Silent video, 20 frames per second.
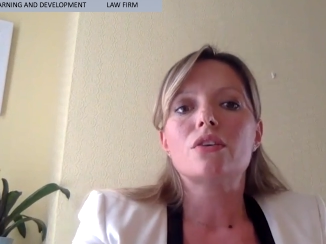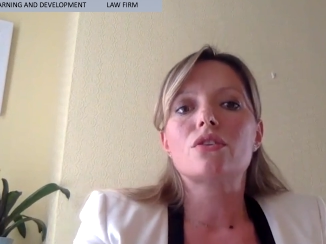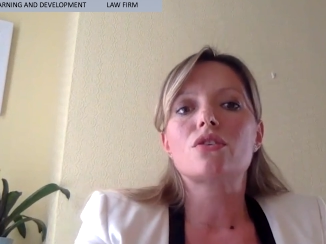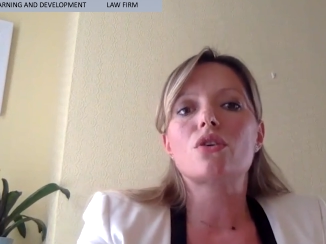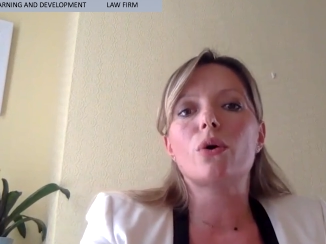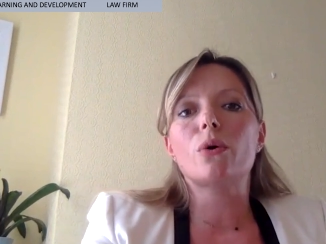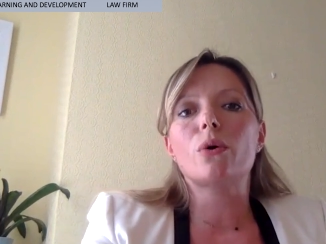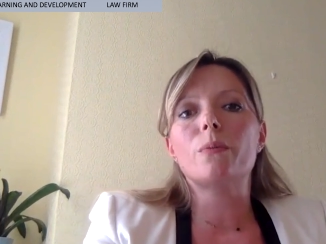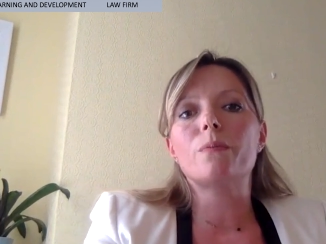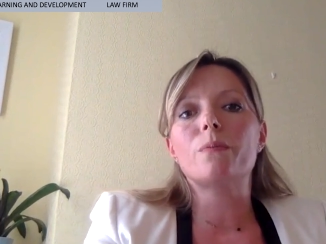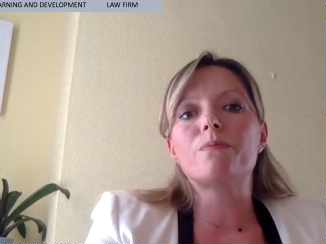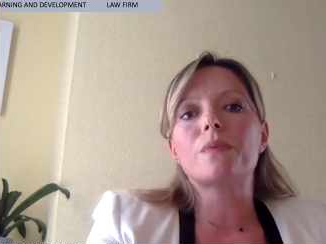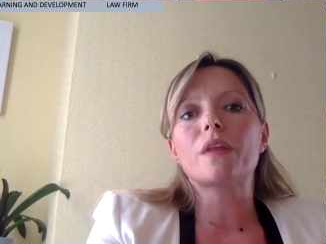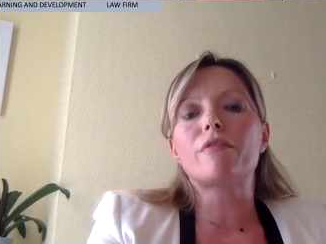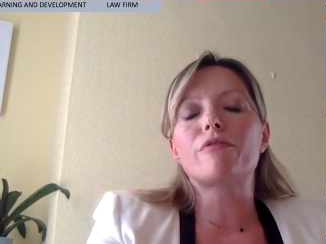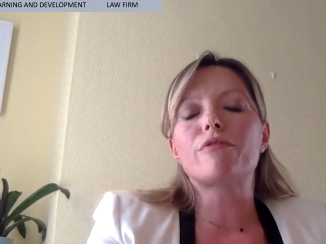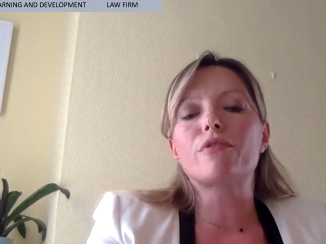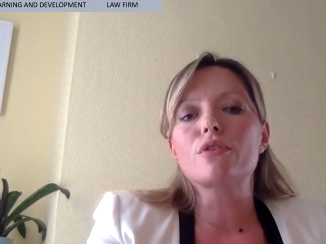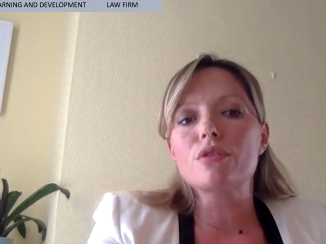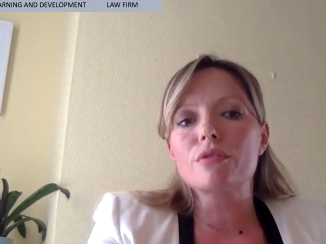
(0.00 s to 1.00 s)
So
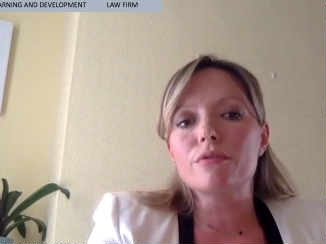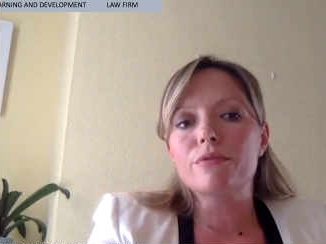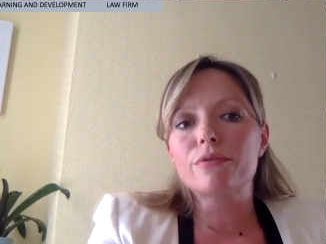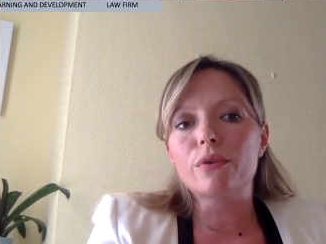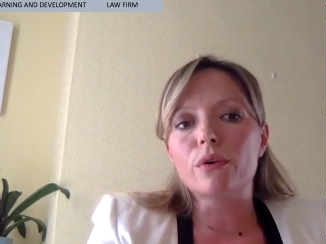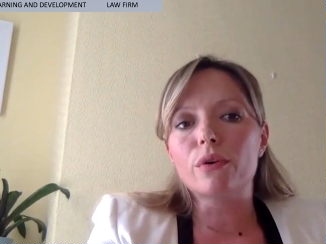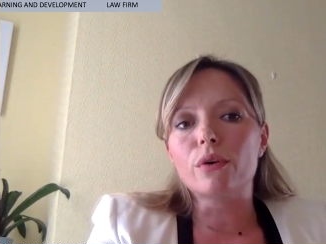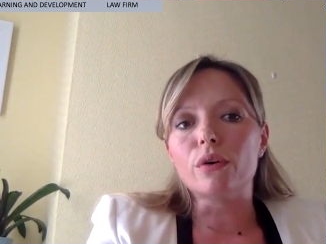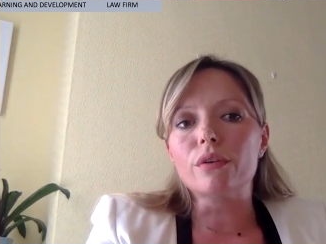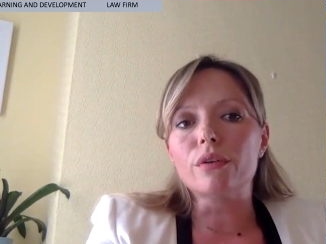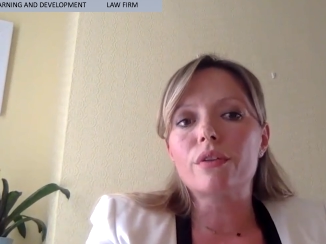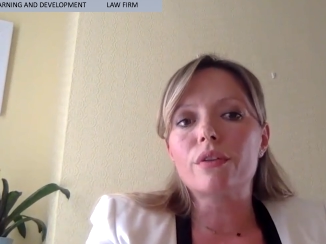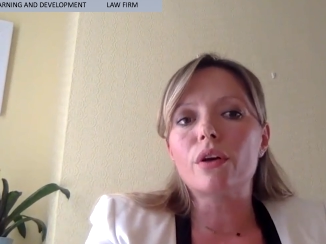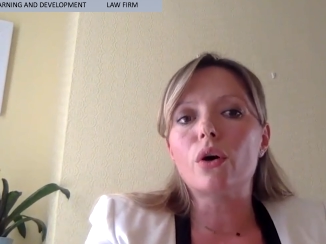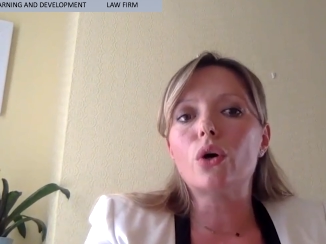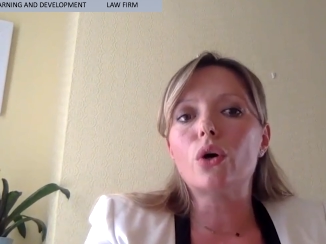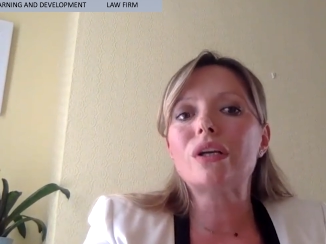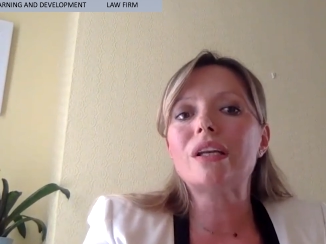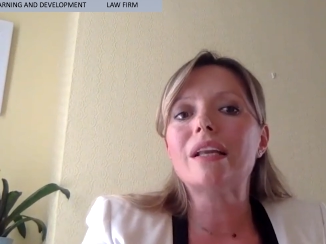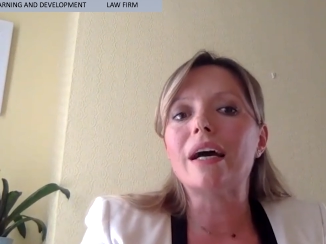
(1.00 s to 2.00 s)
first of all, the
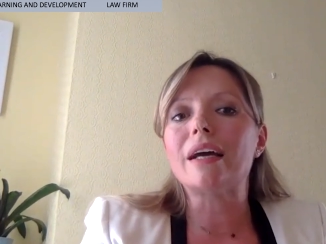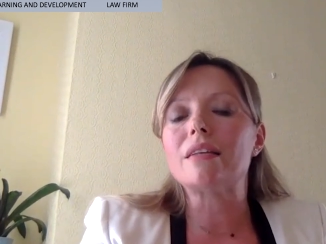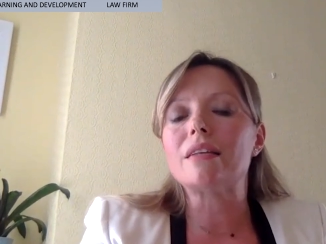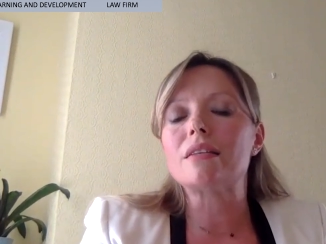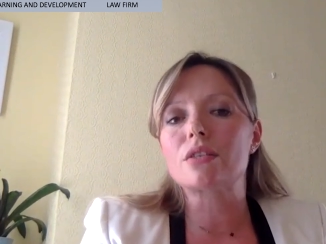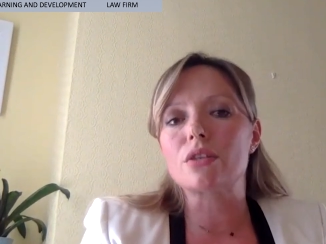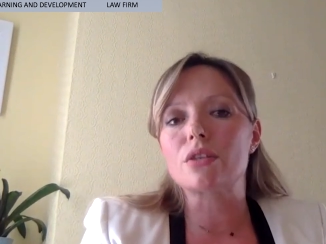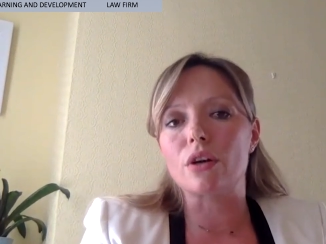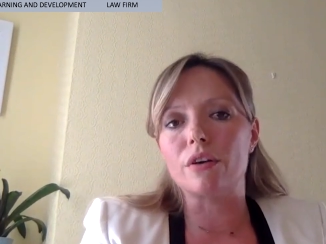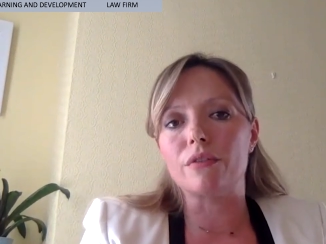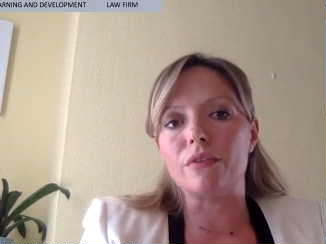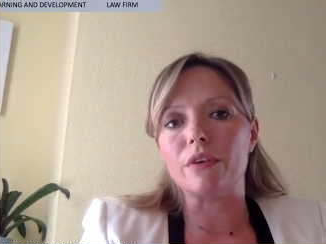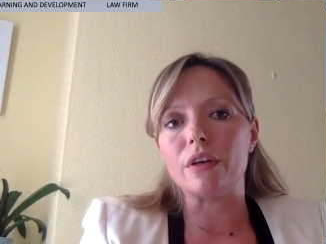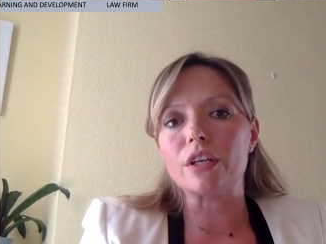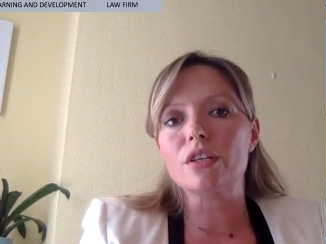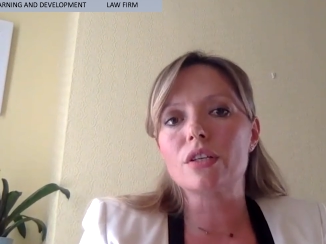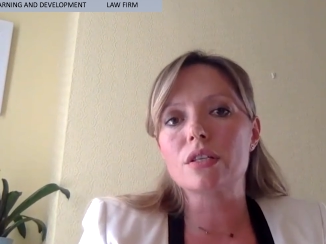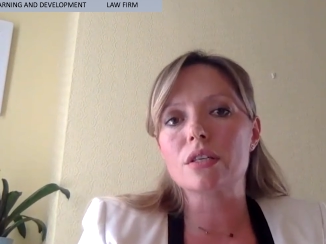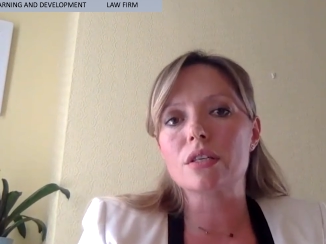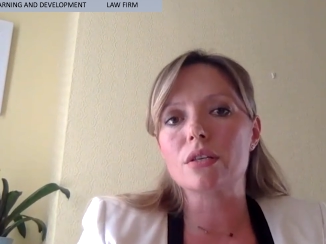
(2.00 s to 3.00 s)
online
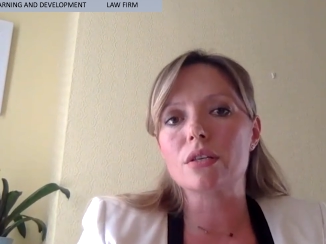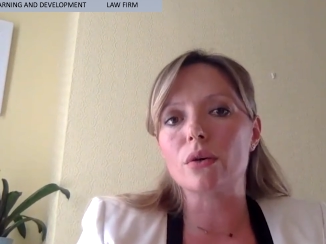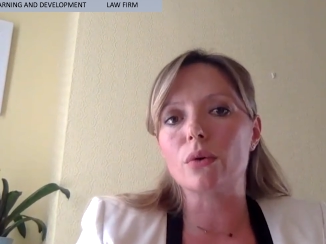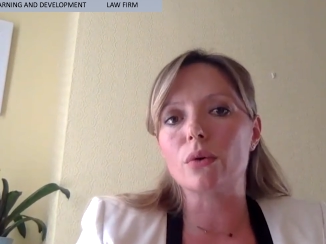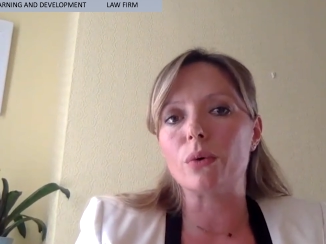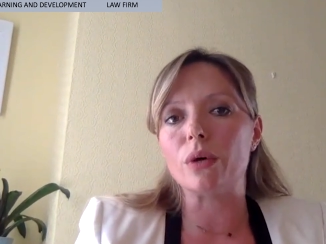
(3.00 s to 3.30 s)
service